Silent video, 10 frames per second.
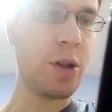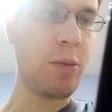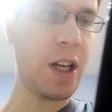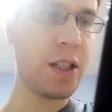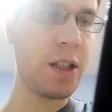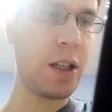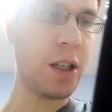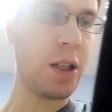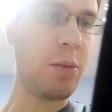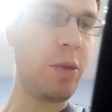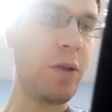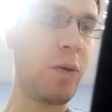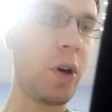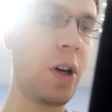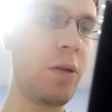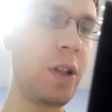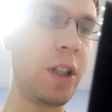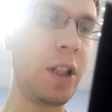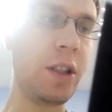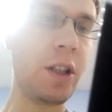must be throwing
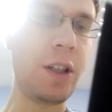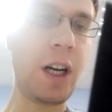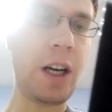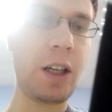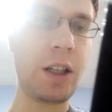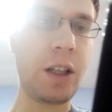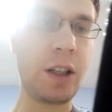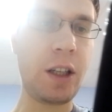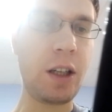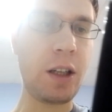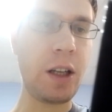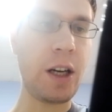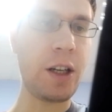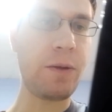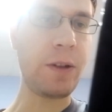in the dark. He clarified